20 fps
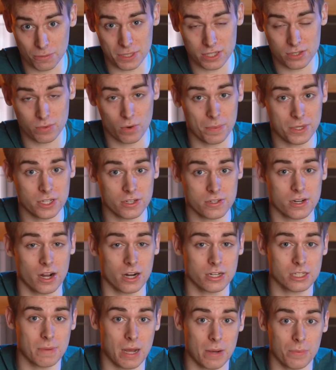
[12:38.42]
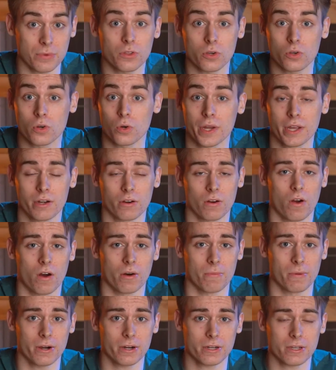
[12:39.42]
bit to what we just talked about with the creator
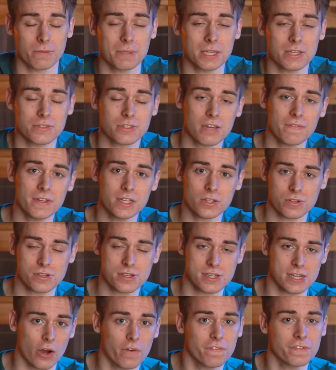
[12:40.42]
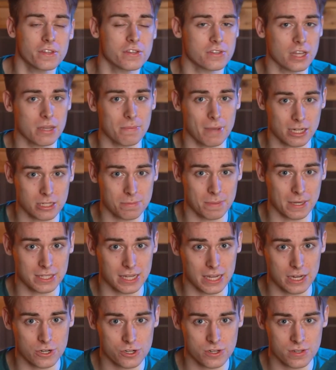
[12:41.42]
hallmark, because giving yourself the same
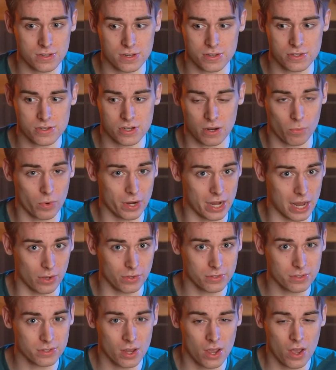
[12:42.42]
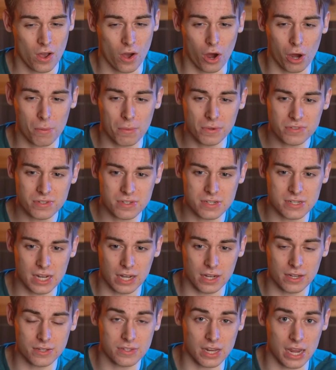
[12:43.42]
expectations as someone else almost
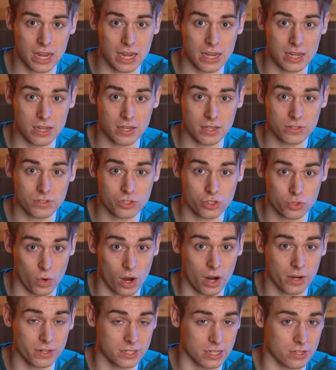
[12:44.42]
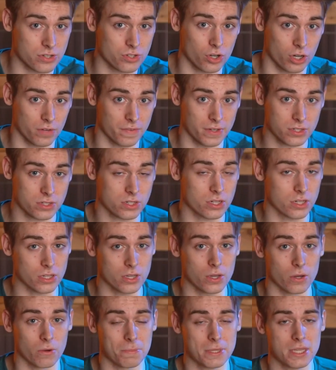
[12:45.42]
does a strong disservice to
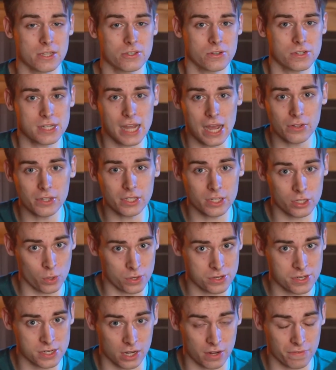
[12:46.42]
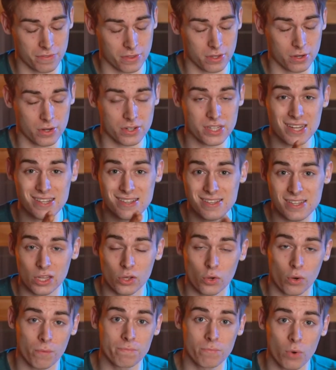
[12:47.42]
you, because you're telling yourself that there is a
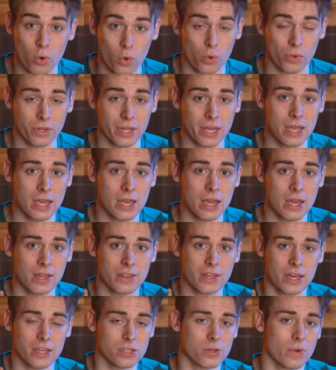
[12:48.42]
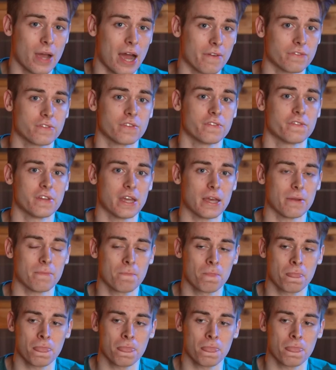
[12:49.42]
single mold that you have to fit.